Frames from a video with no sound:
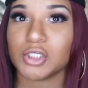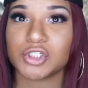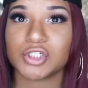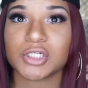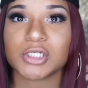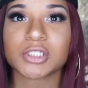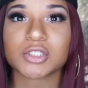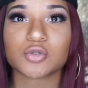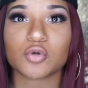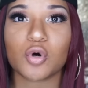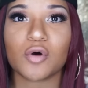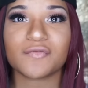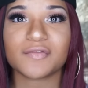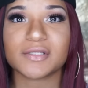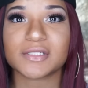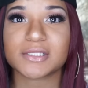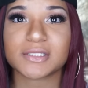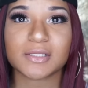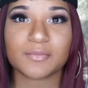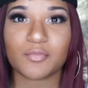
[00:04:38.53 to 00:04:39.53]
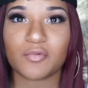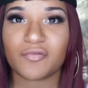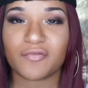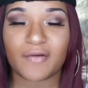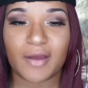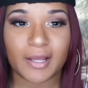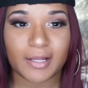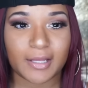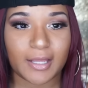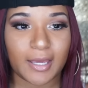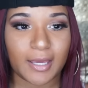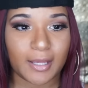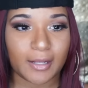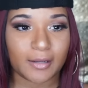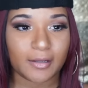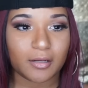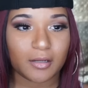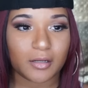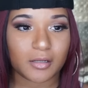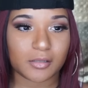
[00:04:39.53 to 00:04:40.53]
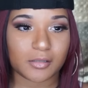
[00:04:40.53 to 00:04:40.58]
Just off the simple fact that,